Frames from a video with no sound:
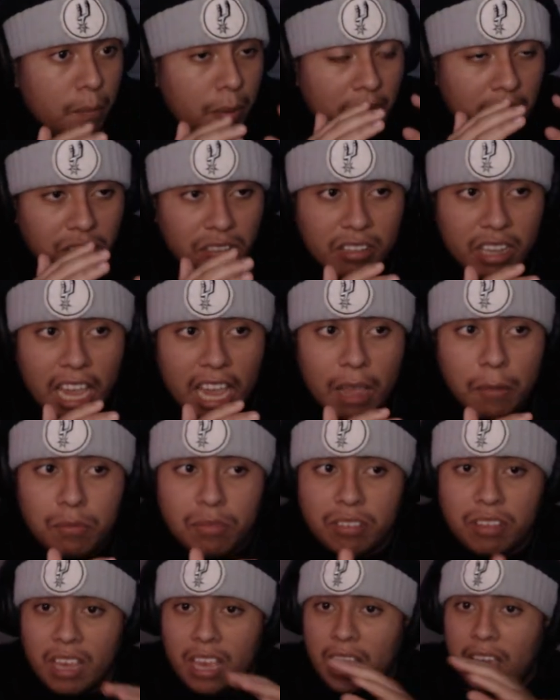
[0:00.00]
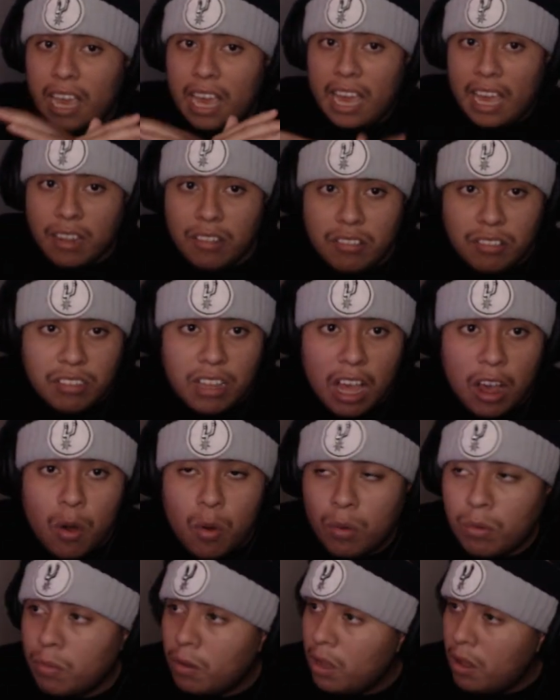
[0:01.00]
best games, hands
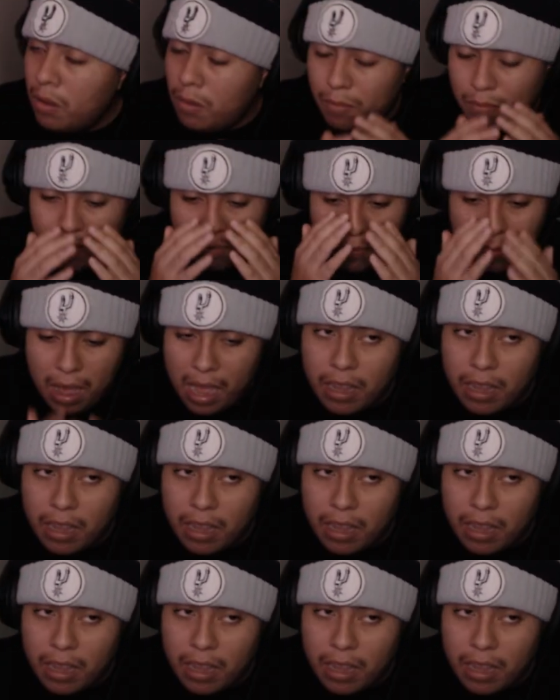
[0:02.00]
down. My